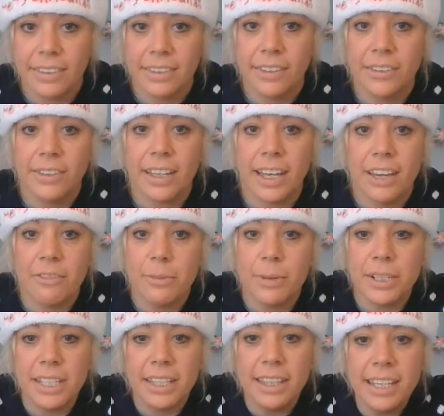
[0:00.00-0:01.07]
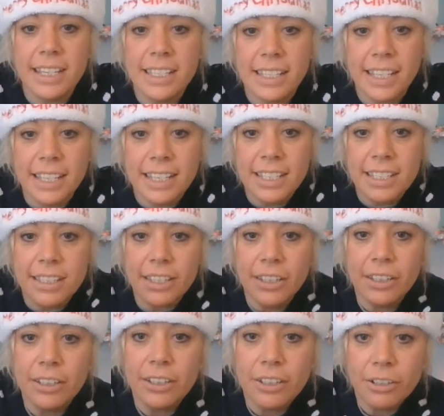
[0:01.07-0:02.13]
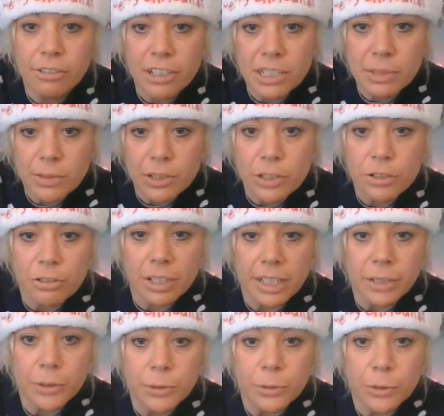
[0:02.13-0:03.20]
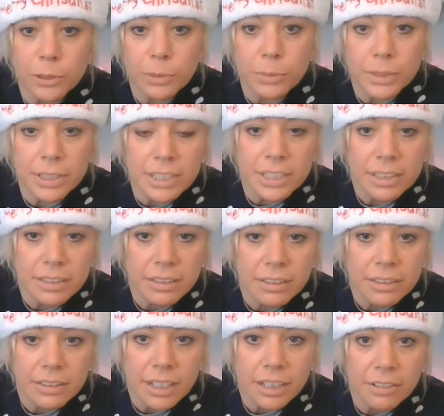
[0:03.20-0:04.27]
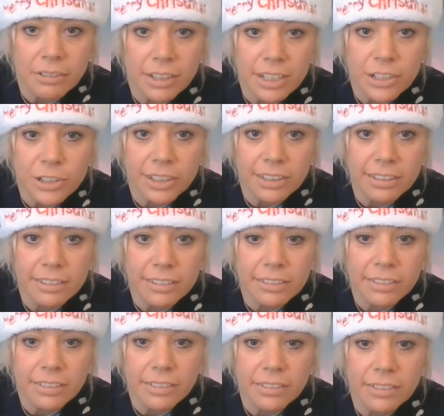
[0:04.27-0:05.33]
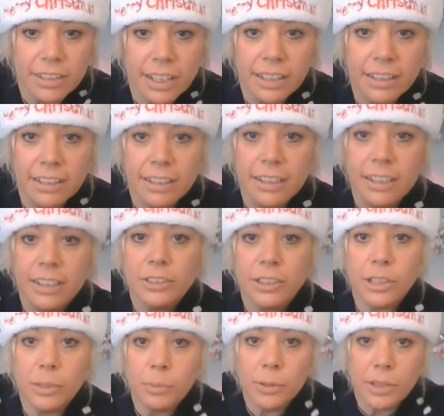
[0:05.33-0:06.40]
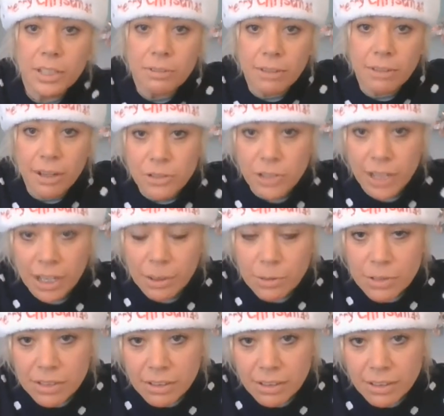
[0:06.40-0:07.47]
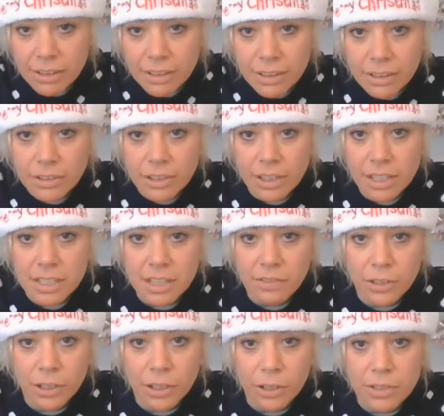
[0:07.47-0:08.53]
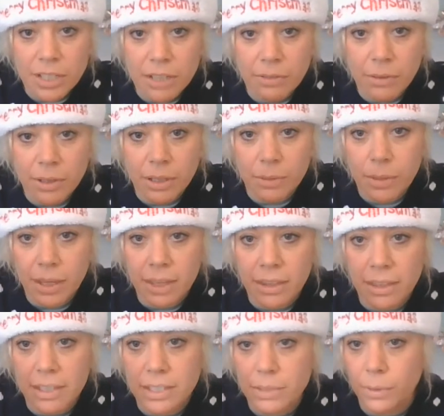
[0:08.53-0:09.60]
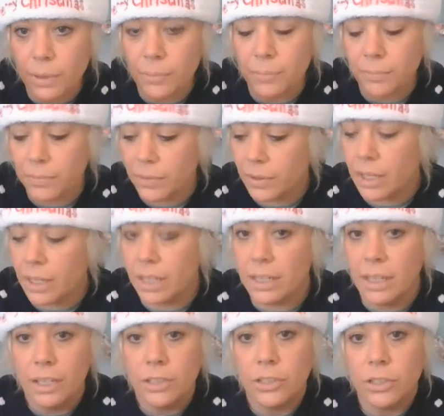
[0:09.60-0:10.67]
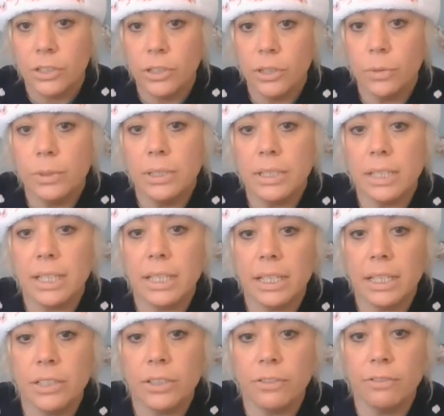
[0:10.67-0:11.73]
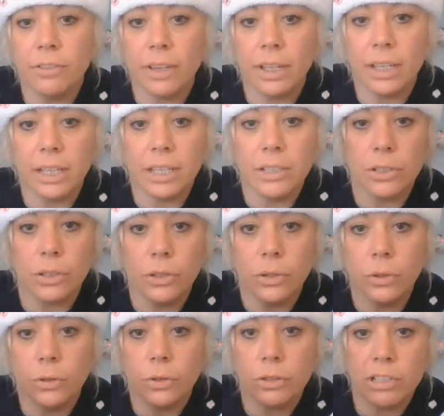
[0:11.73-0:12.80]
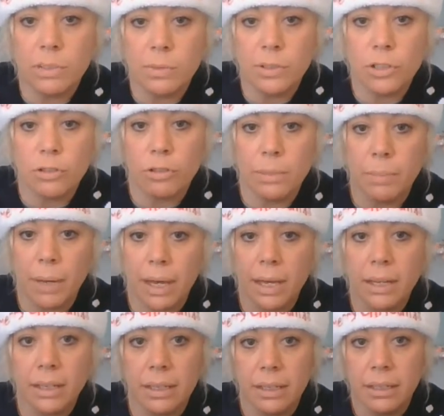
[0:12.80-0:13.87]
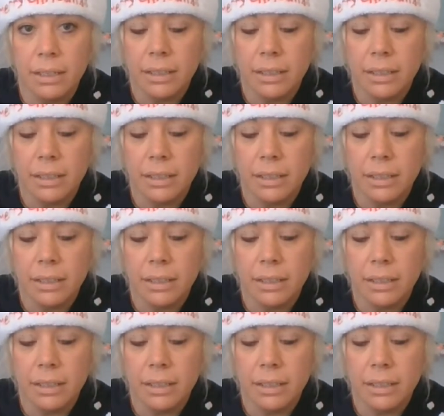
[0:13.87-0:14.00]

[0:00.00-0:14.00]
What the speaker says: Okay, everybody, this is the Christmas tree ornament decoration. Okay, so you can put this around your house. So let's have a go, see if we can make this one. Okay, so you will need to find your Christmas tree pack.